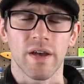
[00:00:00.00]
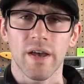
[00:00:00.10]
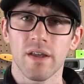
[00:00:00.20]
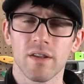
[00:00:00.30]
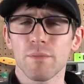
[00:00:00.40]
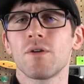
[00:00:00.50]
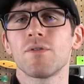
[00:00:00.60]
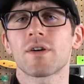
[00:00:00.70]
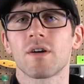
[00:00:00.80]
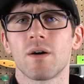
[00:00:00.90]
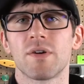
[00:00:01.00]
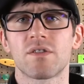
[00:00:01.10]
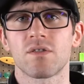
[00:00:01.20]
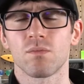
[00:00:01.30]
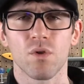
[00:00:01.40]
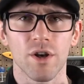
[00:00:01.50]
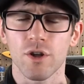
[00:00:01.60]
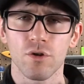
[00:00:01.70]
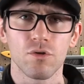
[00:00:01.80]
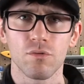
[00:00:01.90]
and let in the comments what
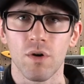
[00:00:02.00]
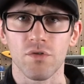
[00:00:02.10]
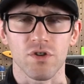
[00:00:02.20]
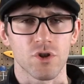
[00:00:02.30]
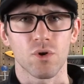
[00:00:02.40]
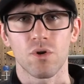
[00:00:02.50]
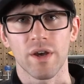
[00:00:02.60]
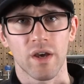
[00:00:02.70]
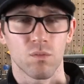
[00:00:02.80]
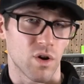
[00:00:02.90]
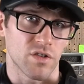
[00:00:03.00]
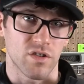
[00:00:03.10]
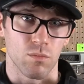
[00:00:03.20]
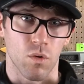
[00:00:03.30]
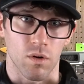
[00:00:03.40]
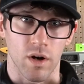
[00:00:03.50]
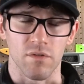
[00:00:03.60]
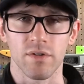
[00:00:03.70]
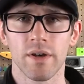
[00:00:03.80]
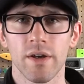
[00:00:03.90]
you most enjoy and want to see more of.